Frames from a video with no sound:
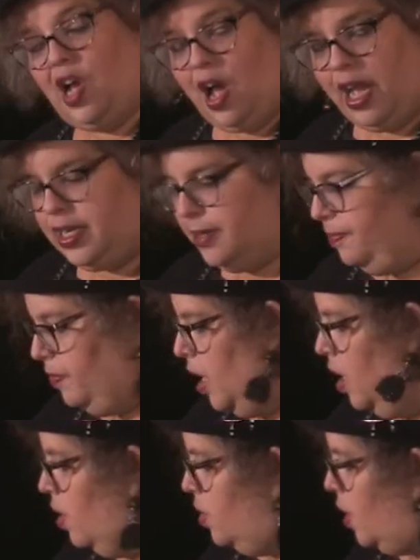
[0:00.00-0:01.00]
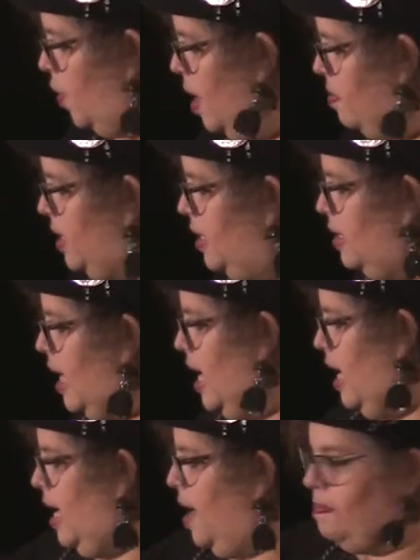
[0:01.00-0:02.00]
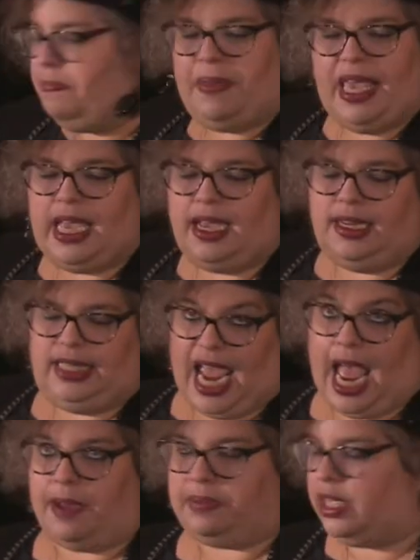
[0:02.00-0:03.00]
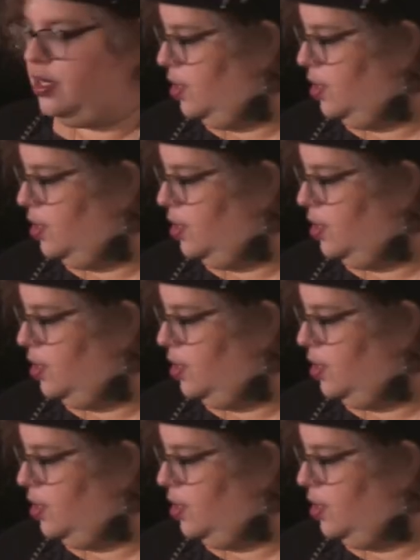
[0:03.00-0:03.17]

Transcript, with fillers: God. So um, this is a big tablet